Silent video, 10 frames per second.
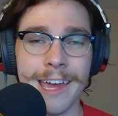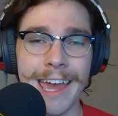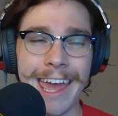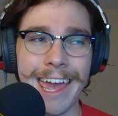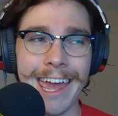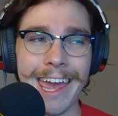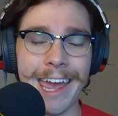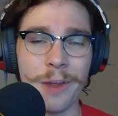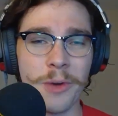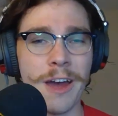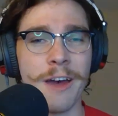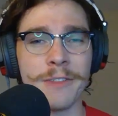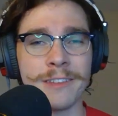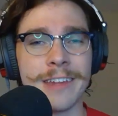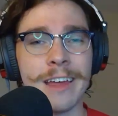And we have
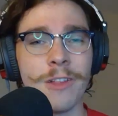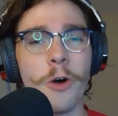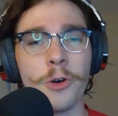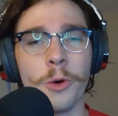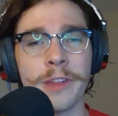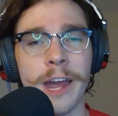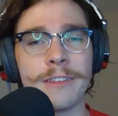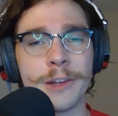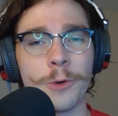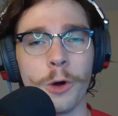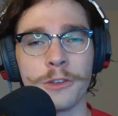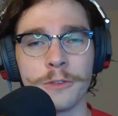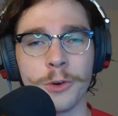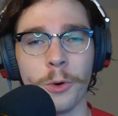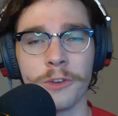to stay local with Kansas City Royals, of
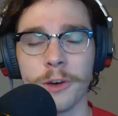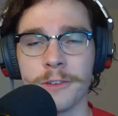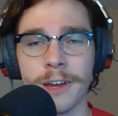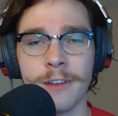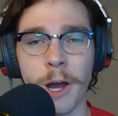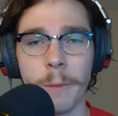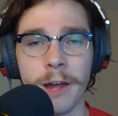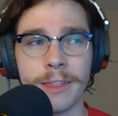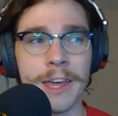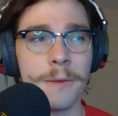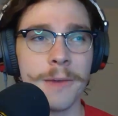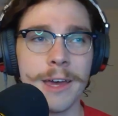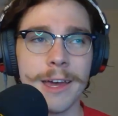course. Always got to talk about them.